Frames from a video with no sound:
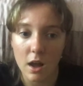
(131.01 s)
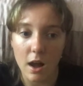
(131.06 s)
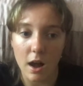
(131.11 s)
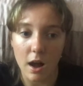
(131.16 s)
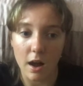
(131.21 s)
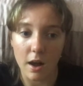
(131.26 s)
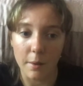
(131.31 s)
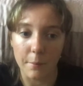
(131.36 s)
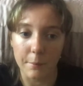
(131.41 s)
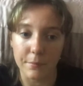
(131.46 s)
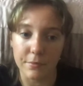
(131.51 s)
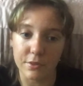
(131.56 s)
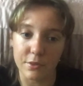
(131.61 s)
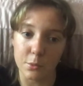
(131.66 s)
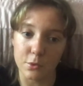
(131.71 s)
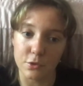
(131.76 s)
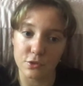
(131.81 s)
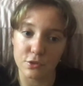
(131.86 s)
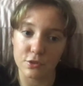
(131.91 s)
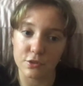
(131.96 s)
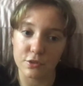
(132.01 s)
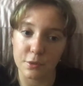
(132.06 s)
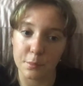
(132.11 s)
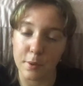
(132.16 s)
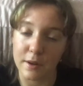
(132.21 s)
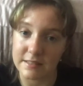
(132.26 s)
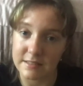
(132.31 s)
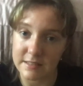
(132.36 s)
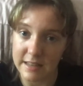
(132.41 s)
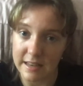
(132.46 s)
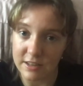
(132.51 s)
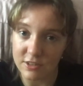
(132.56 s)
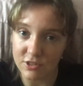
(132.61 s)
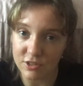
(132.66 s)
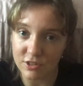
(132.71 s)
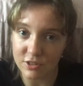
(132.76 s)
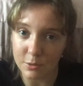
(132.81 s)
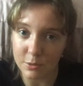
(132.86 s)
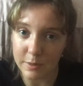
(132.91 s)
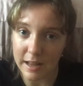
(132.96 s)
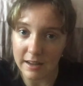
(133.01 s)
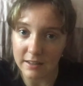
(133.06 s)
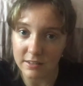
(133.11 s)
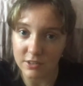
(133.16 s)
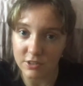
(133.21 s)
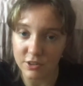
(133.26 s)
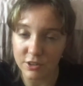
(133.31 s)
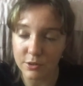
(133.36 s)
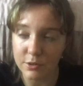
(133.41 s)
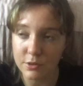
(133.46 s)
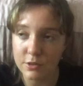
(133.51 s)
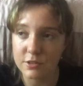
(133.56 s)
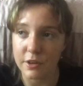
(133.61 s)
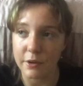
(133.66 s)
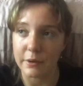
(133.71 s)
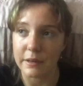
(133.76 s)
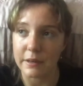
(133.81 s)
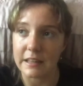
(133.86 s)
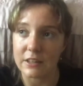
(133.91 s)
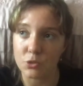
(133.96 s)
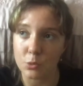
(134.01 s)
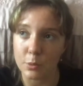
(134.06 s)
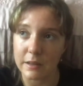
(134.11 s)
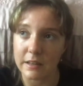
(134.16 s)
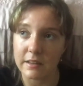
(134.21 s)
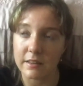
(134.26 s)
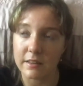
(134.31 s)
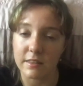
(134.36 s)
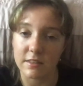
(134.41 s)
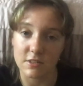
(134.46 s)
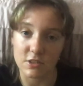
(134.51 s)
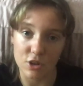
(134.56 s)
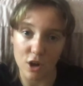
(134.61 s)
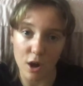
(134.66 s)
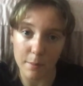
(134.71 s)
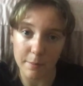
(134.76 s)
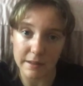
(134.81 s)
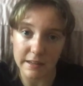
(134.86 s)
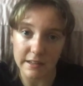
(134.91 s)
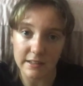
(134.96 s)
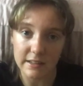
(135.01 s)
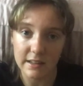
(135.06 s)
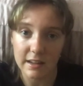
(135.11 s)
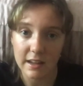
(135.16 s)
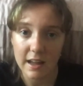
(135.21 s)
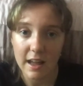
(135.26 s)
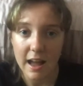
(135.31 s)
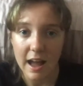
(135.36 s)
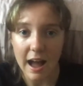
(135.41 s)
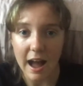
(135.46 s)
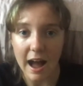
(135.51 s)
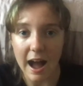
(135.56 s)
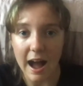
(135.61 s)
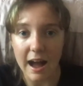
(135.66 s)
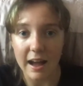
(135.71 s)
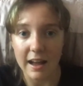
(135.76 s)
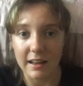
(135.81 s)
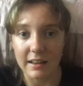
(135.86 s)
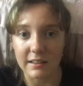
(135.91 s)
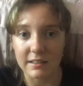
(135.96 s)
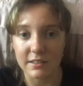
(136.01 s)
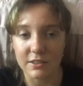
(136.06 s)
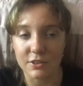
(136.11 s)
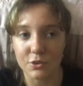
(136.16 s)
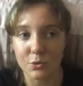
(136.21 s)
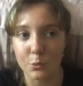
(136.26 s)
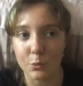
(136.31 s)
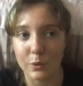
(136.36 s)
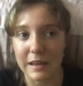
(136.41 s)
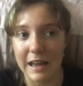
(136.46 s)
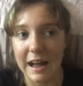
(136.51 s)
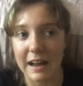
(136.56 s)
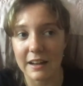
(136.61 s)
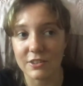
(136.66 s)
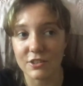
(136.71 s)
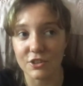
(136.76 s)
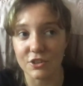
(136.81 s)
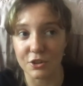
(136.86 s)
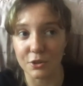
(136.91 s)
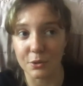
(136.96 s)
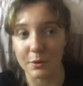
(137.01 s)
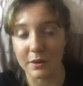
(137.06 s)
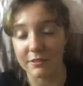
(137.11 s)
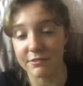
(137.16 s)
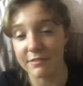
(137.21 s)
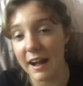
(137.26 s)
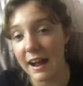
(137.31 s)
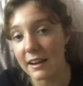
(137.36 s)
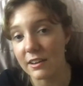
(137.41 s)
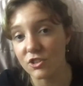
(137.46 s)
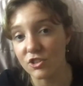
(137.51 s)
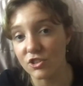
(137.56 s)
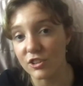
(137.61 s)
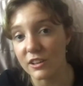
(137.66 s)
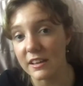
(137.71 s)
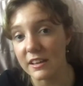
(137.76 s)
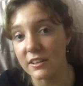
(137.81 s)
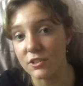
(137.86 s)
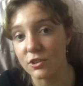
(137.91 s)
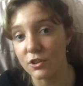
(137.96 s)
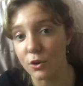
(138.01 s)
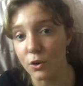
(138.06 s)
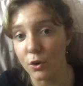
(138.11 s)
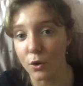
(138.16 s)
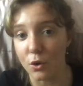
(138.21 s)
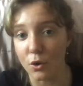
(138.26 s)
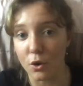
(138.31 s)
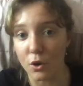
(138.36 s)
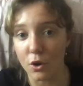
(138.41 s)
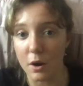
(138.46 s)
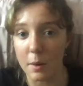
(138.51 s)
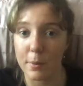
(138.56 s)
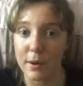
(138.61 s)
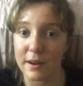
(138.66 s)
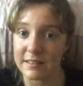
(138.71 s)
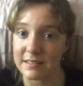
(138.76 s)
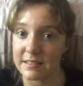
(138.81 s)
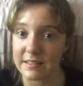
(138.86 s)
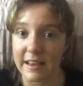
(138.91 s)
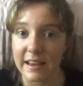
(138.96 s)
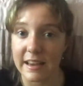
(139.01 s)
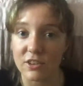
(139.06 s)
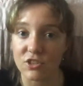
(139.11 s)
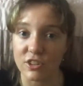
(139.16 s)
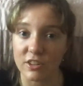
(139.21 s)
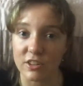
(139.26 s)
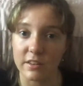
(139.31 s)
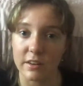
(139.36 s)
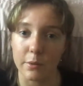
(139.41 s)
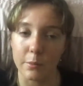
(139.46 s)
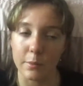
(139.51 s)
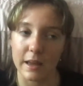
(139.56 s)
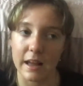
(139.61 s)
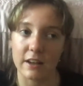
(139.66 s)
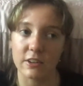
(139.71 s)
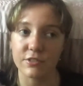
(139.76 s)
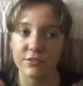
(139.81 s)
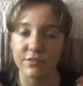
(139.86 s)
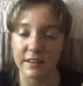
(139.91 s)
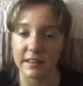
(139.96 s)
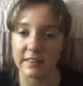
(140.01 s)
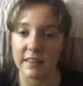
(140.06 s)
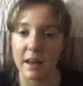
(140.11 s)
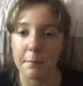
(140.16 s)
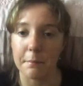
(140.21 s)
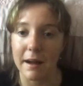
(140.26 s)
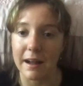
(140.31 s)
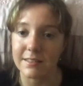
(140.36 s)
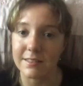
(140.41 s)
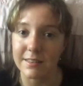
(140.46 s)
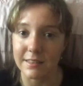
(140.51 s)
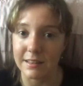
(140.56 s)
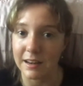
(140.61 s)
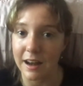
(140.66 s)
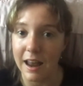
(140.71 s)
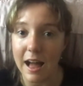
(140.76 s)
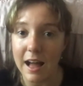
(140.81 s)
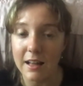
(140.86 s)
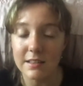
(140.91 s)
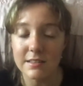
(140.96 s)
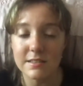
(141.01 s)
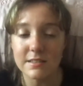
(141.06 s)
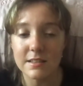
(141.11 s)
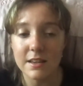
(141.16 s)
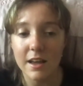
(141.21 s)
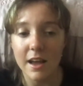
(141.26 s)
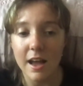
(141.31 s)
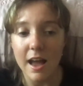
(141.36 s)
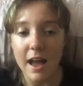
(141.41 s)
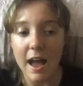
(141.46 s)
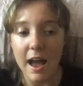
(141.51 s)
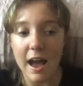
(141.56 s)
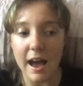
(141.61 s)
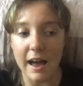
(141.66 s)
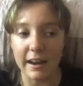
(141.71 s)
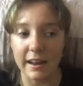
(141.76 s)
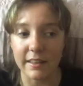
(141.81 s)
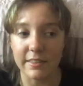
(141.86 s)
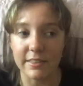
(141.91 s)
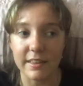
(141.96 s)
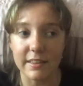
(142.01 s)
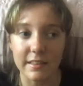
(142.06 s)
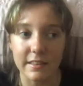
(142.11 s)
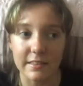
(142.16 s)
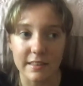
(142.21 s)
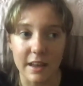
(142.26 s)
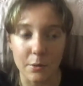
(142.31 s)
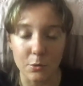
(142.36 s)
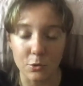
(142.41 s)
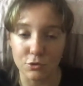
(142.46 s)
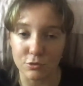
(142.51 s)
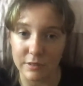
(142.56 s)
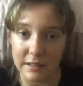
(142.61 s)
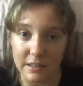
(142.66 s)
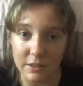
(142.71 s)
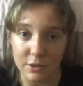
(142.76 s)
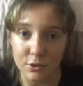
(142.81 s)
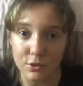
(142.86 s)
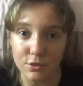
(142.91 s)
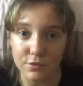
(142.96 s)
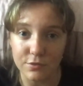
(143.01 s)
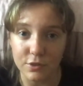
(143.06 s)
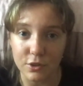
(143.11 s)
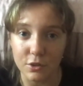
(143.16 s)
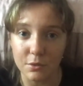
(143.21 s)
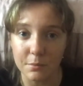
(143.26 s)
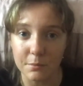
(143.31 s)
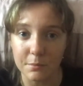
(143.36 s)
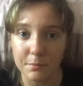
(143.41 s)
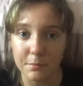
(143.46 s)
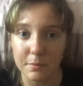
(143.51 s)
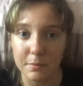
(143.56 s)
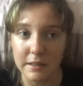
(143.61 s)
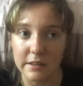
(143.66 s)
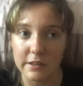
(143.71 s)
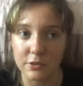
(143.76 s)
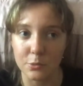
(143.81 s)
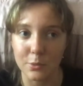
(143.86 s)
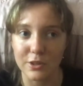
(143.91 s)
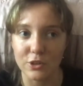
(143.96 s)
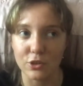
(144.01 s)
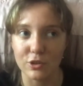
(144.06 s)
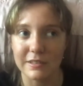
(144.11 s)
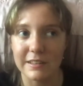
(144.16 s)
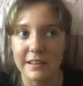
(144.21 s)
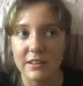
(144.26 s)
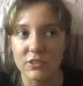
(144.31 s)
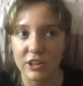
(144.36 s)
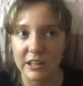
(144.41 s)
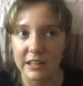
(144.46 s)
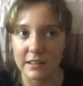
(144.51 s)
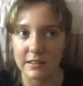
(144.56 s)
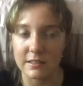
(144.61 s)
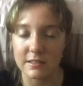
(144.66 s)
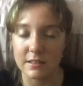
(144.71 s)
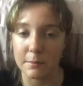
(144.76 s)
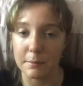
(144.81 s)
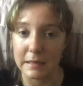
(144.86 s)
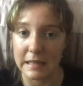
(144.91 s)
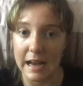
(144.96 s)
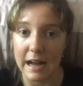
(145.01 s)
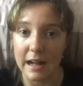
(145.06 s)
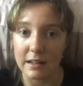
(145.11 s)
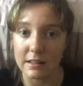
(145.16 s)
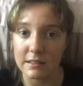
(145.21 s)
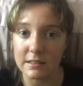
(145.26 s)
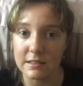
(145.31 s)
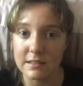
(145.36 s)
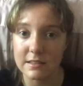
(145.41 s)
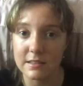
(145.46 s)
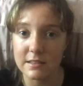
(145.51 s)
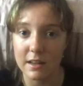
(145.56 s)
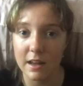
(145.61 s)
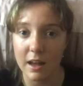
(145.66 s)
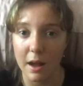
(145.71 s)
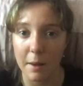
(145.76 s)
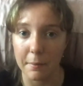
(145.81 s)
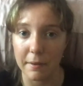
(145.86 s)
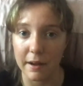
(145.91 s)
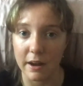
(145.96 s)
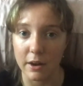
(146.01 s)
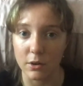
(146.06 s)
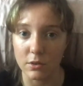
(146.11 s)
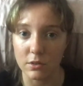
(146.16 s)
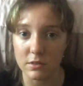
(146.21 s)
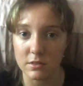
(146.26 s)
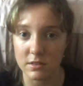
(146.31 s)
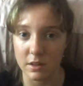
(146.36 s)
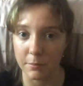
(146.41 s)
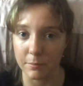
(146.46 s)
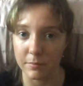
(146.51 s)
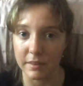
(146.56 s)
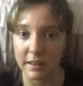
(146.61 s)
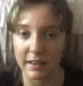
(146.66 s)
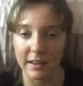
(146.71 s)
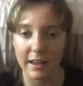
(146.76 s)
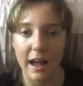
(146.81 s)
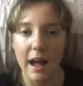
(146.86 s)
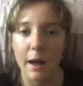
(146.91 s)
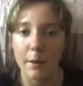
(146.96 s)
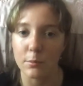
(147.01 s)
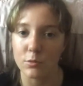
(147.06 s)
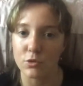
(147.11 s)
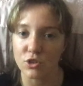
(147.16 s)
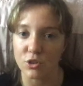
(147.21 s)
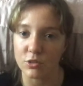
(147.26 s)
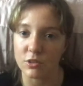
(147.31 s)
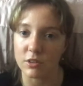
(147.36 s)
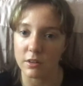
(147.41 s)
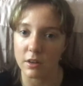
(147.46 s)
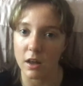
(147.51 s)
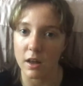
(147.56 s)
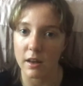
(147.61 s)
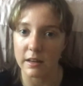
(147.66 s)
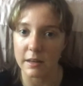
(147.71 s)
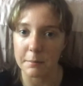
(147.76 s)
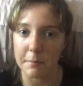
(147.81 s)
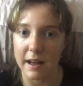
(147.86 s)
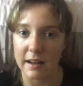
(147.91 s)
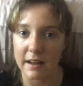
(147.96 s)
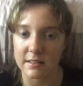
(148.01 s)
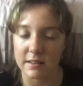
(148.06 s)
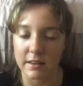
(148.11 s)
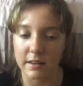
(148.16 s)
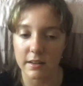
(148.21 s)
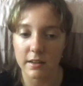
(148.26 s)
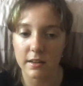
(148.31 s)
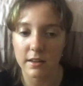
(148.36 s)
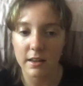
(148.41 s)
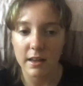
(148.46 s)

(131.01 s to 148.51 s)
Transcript: There was also presentations that we had to do, so each week there's a topic and we had to do a fact sheet or a presentation and we had to feed that back to the class. And I think that was really useful because when you're teaching somebody else about something, it helps you to learn it better.